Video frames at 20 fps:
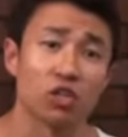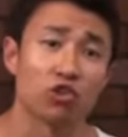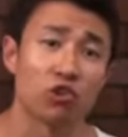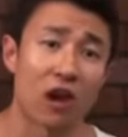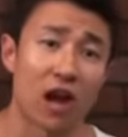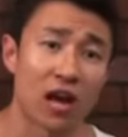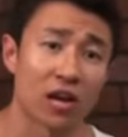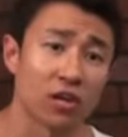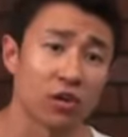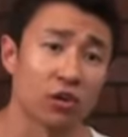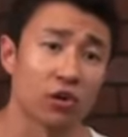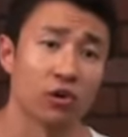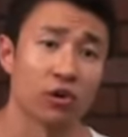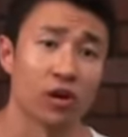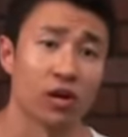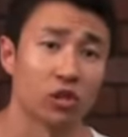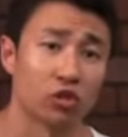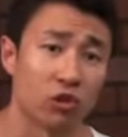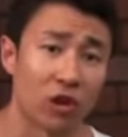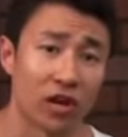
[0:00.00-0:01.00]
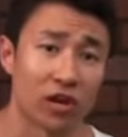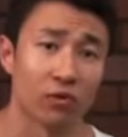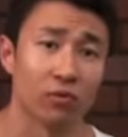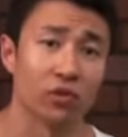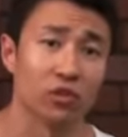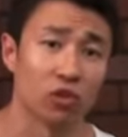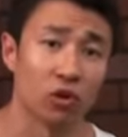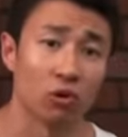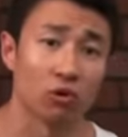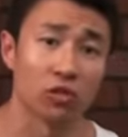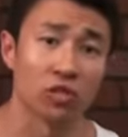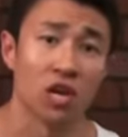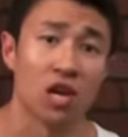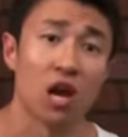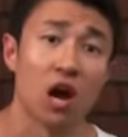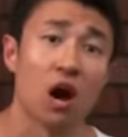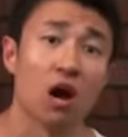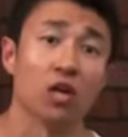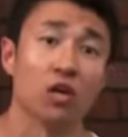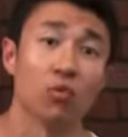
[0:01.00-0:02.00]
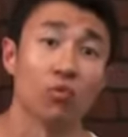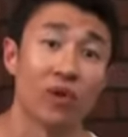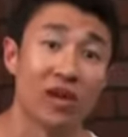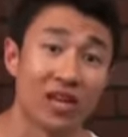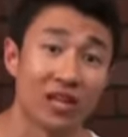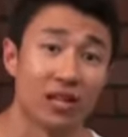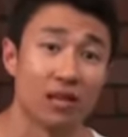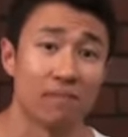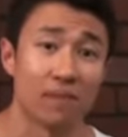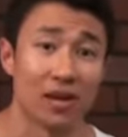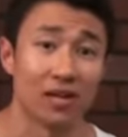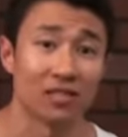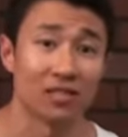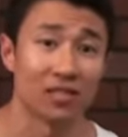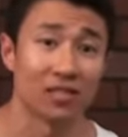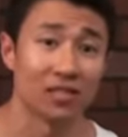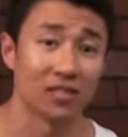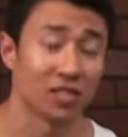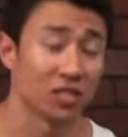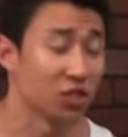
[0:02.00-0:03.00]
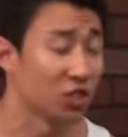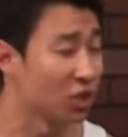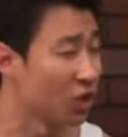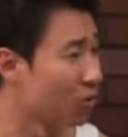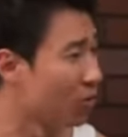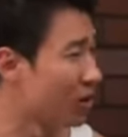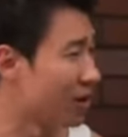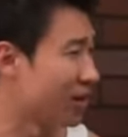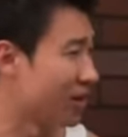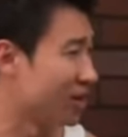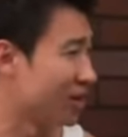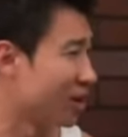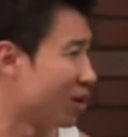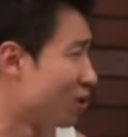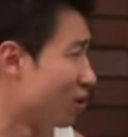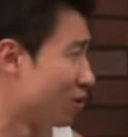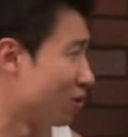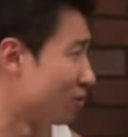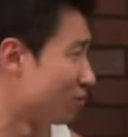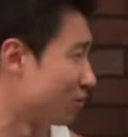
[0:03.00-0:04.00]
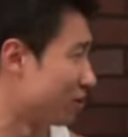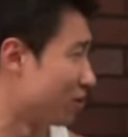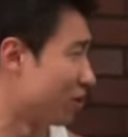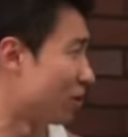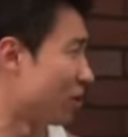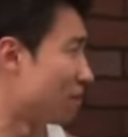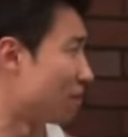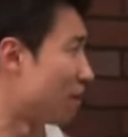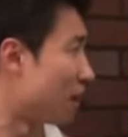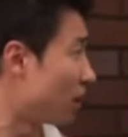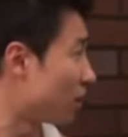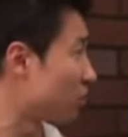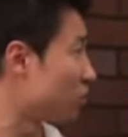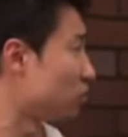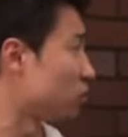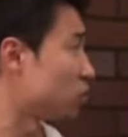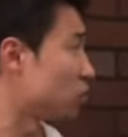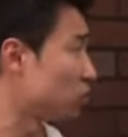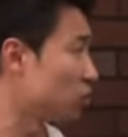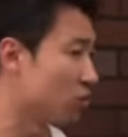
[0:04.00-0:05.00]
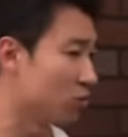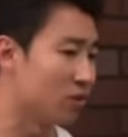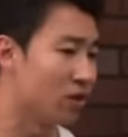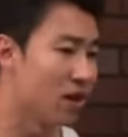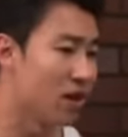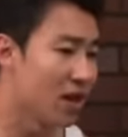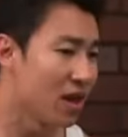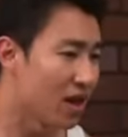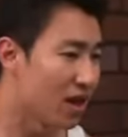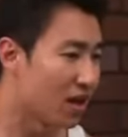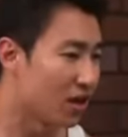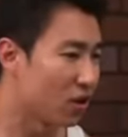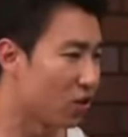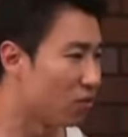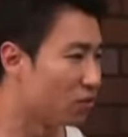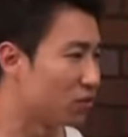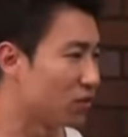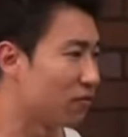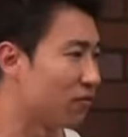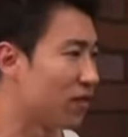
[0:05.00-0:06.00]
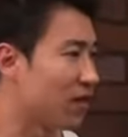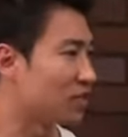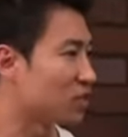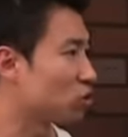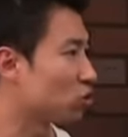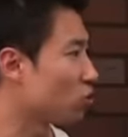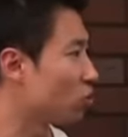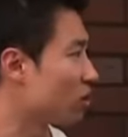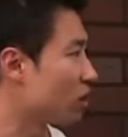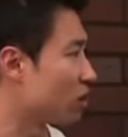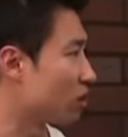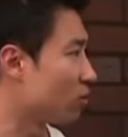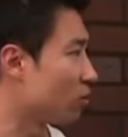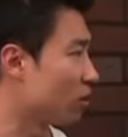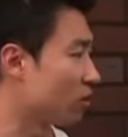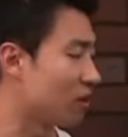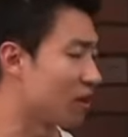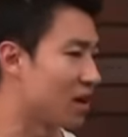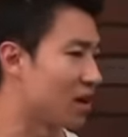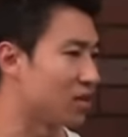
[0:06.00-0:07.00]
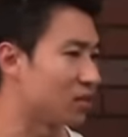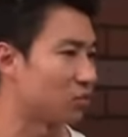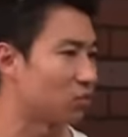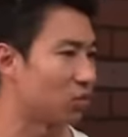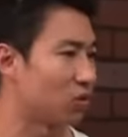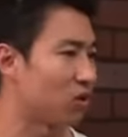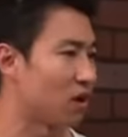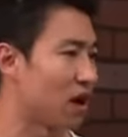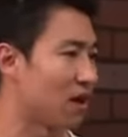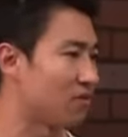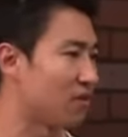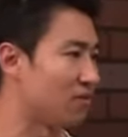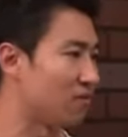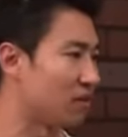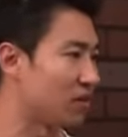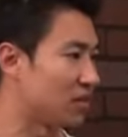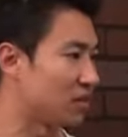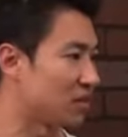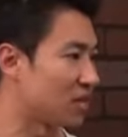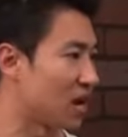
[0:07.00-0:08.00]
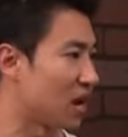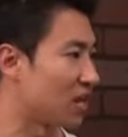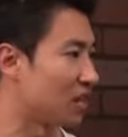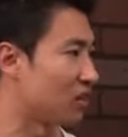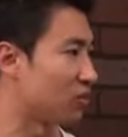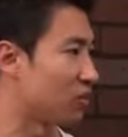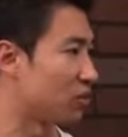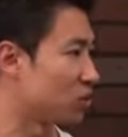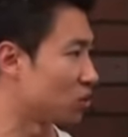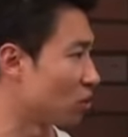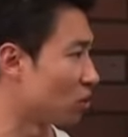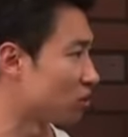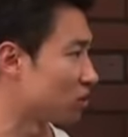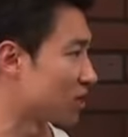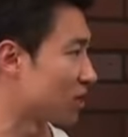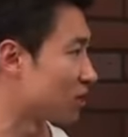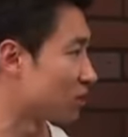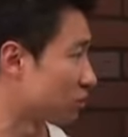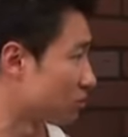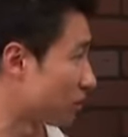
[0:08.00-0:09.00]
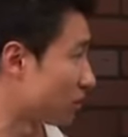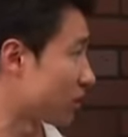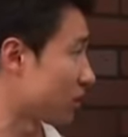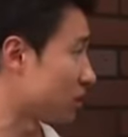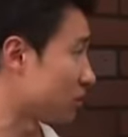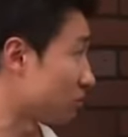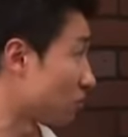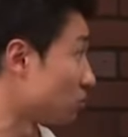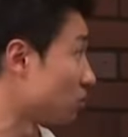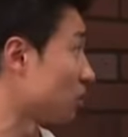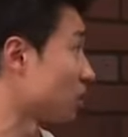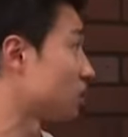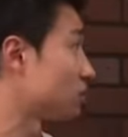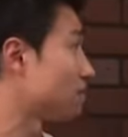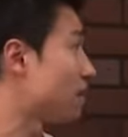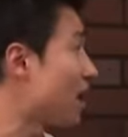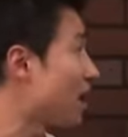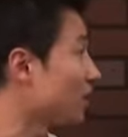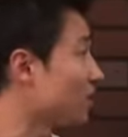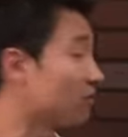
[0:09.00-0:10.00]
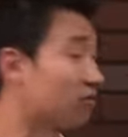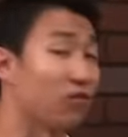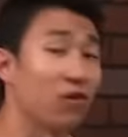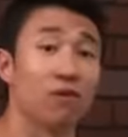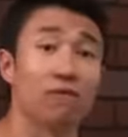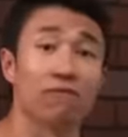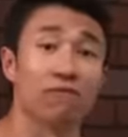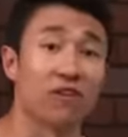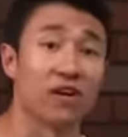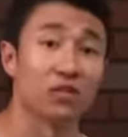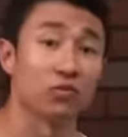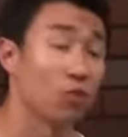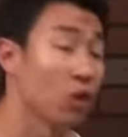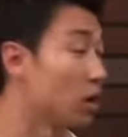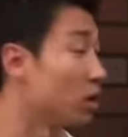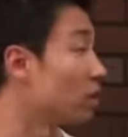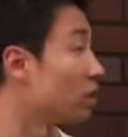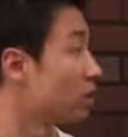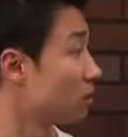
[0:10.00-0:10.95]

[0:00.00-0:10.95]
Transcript: track your results on a weekly basis, because you don't want to go, you know, a month or 2 and go into phase 3 and realize, well, I haven't even gotten the results I was supposed to expect from phase 1.